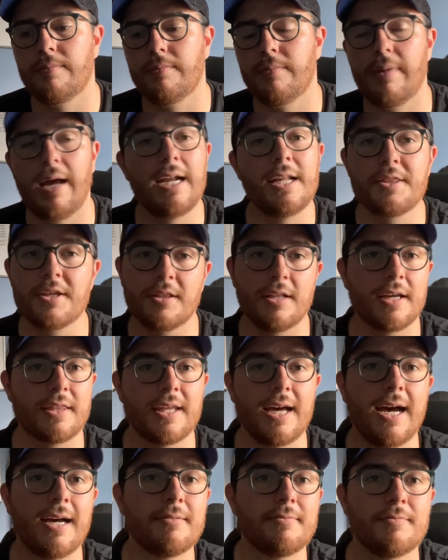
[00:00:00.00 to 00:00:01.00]
anything like
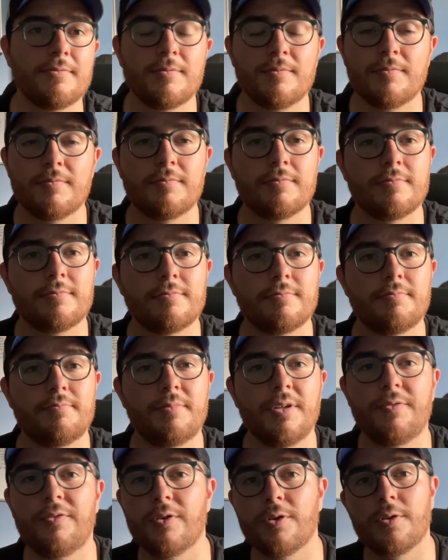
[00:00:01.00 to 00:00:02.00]
that.
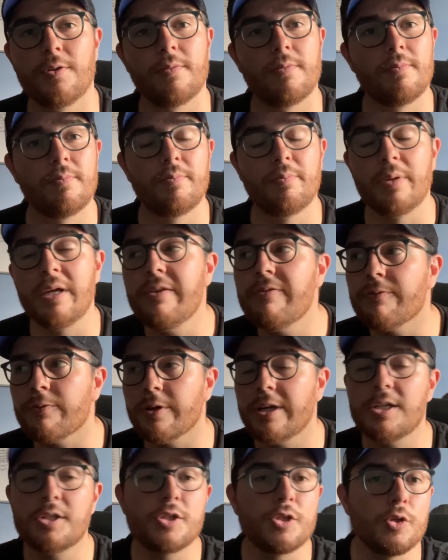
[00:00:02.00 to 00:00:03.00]
If you'll be free
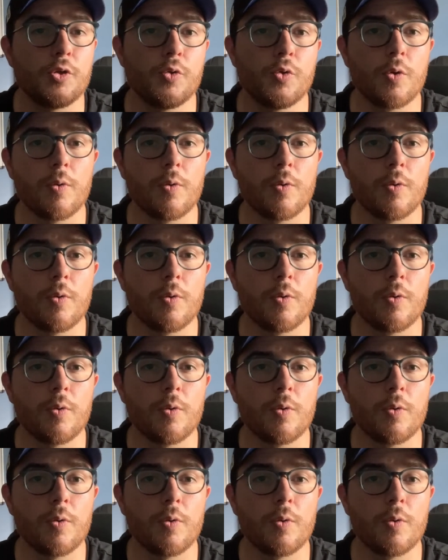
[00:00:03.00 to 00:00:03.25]
to